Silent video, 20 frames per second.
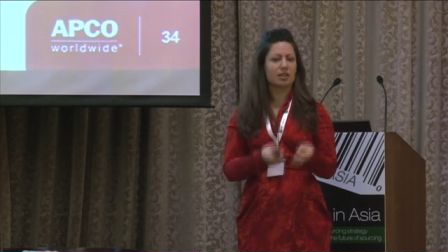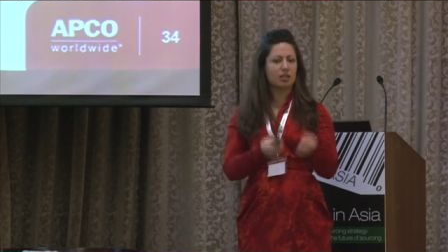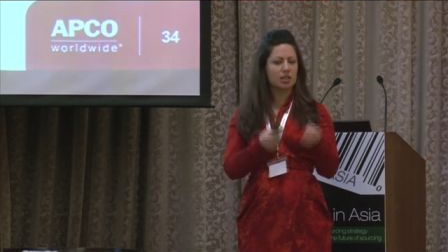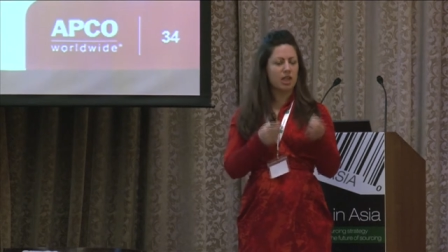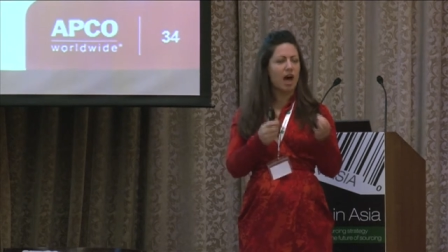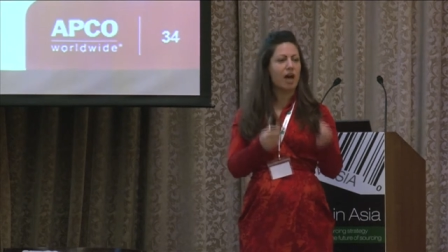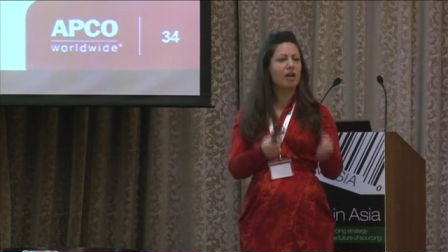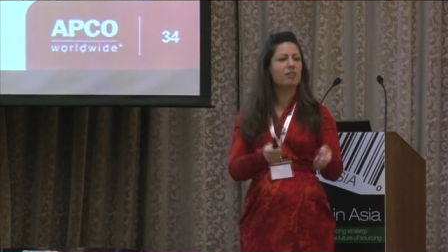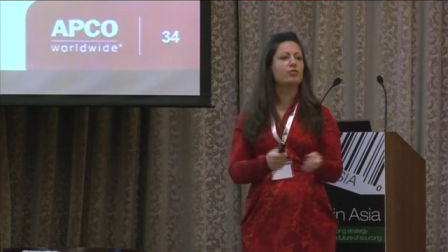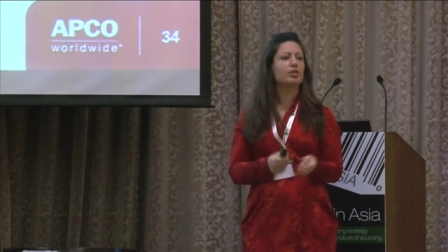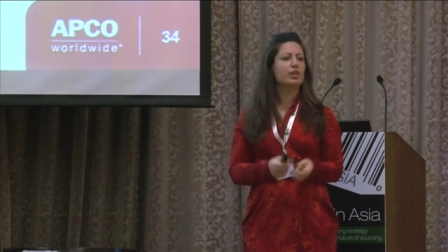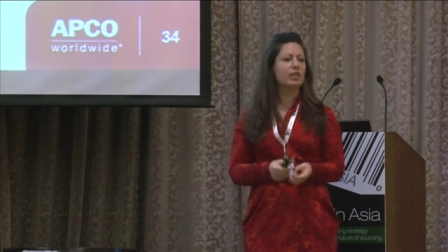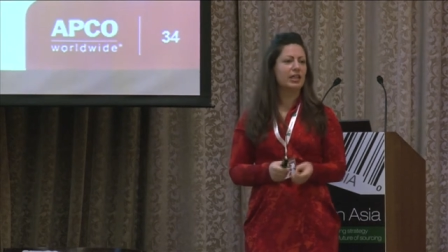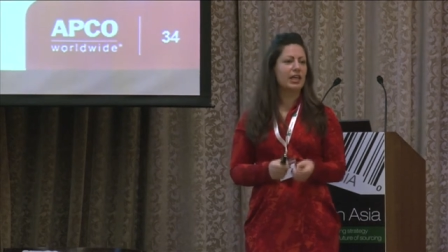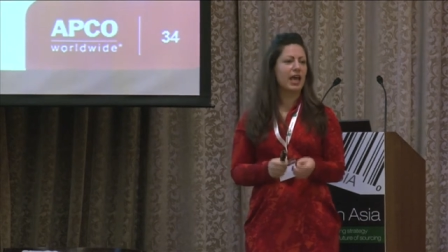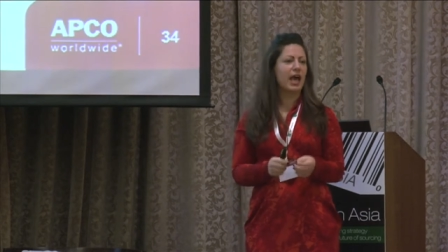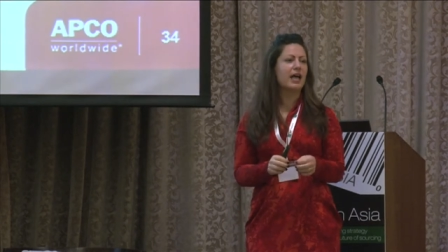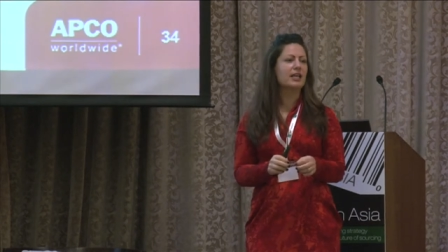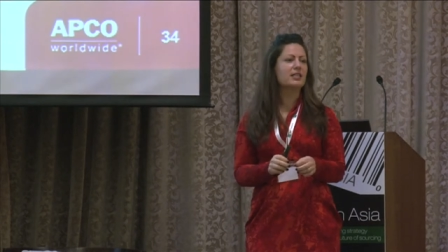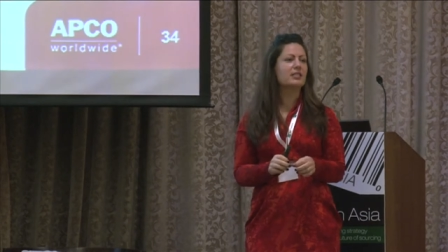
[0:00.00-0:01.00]
a lot of what he
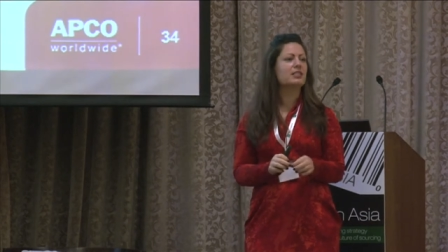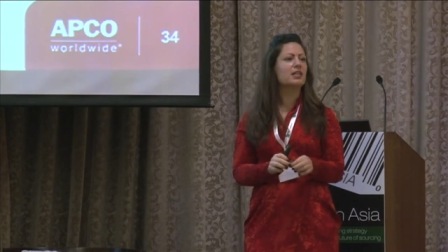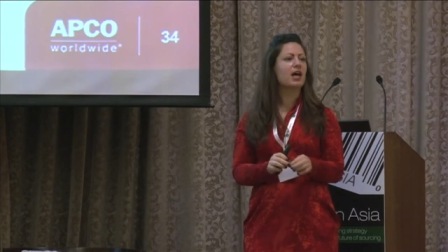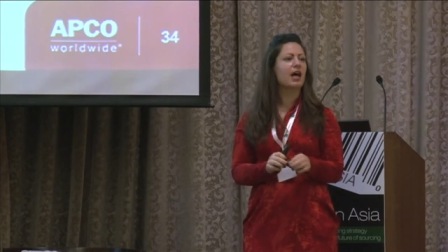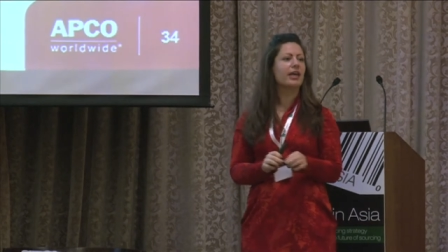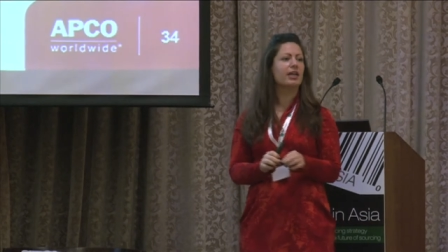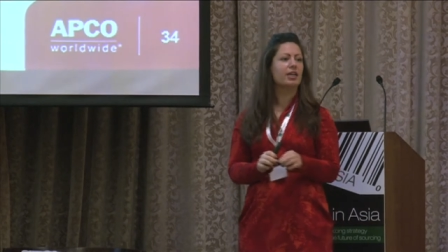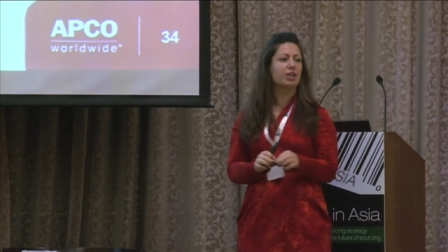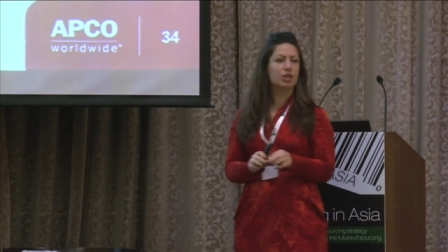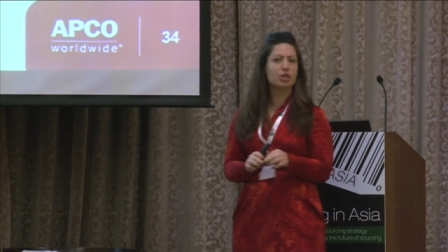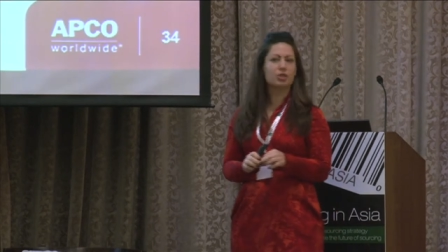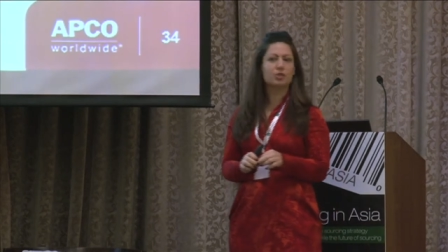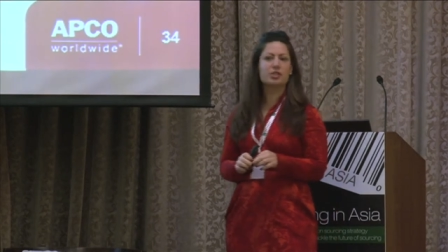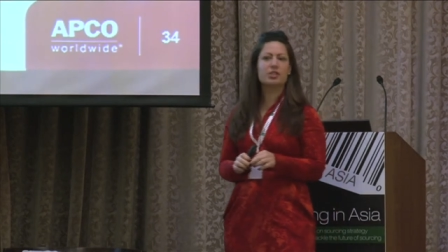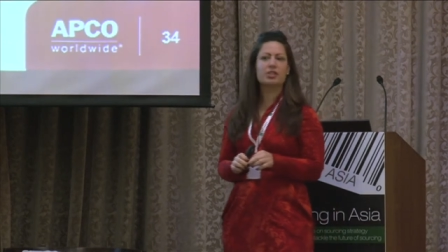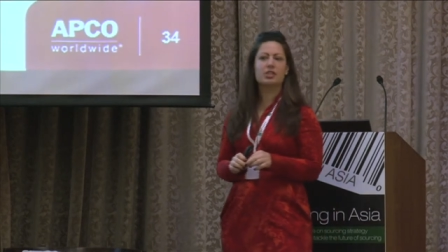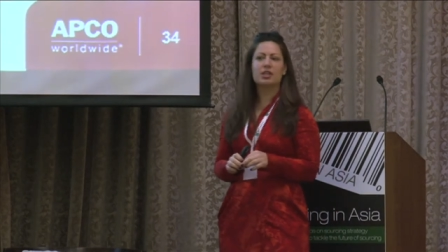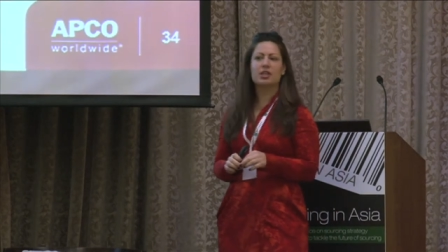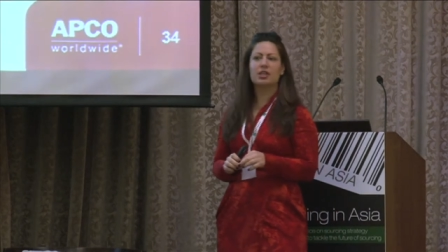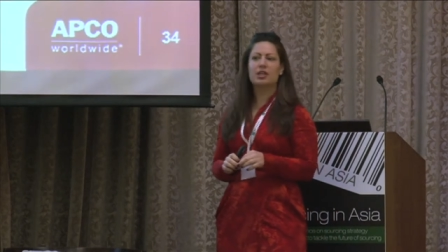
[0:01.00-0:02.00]
has
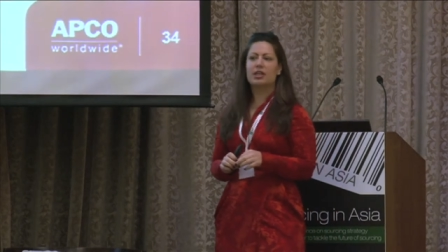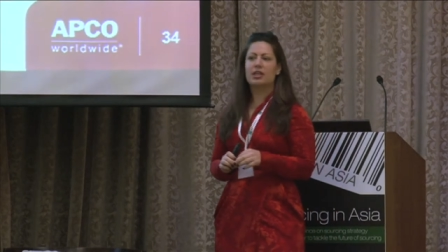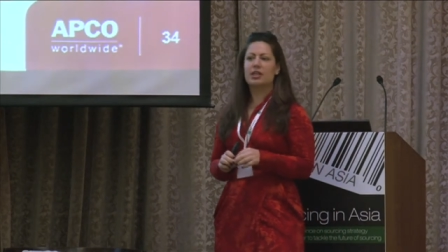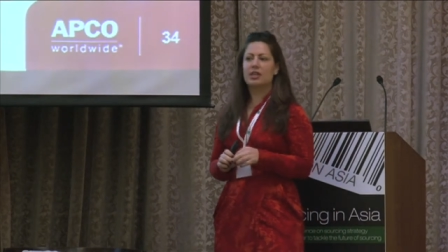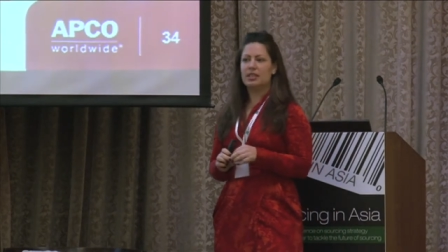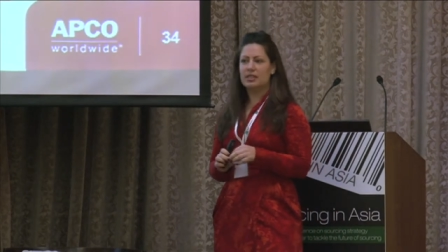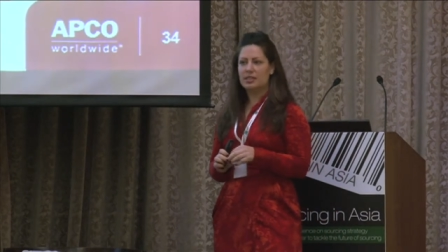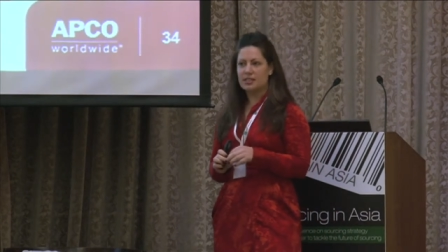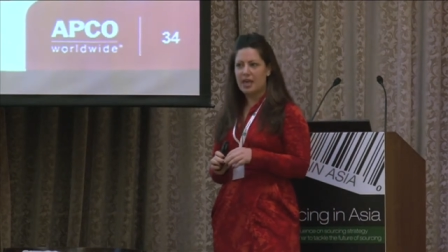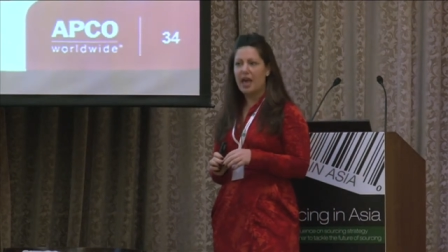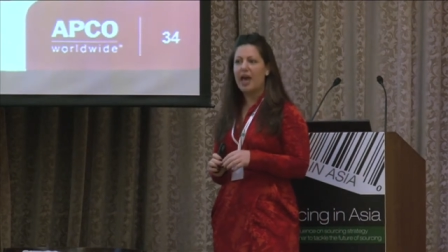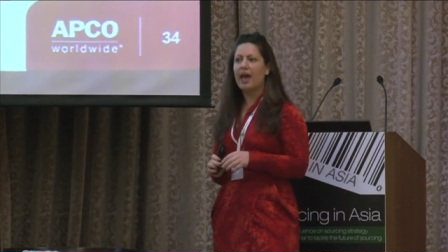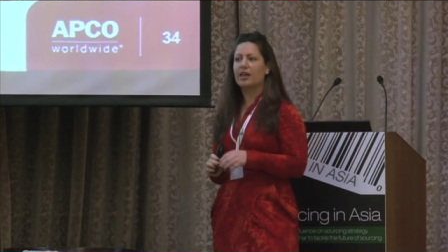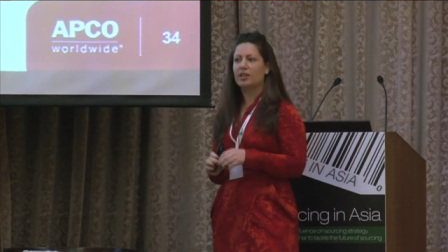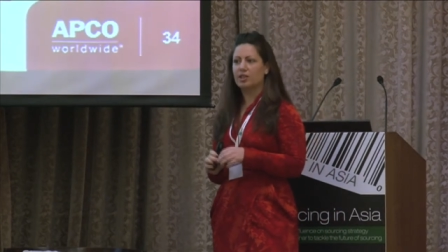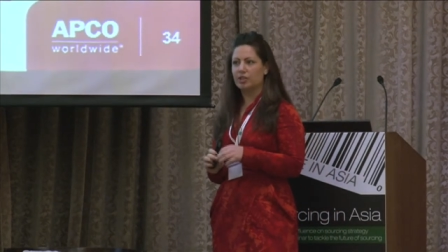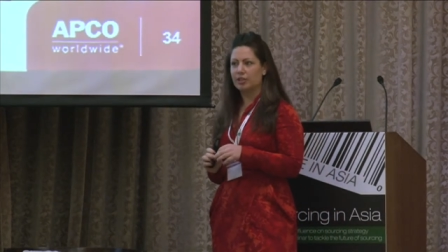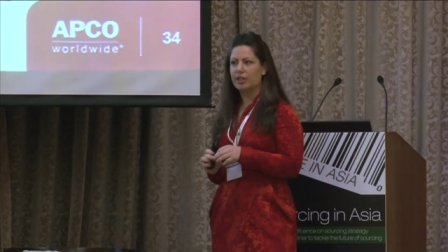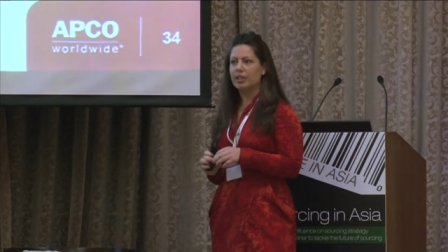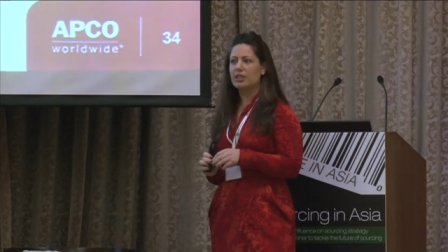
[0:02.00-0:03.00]
diagnosed is
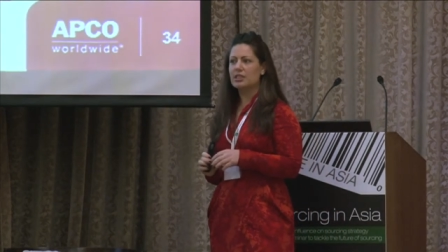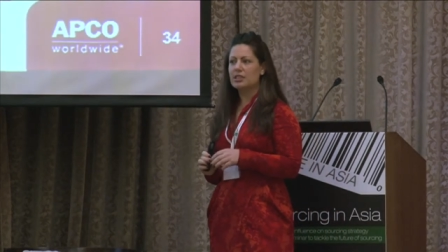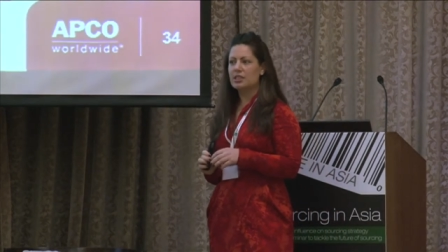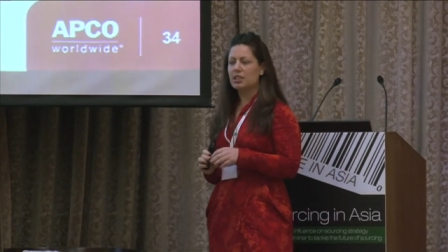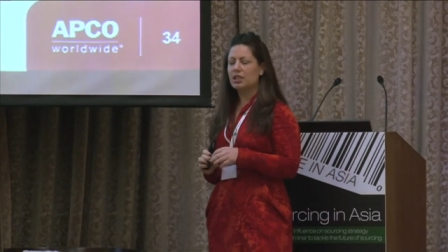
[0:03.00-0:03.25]
accurate.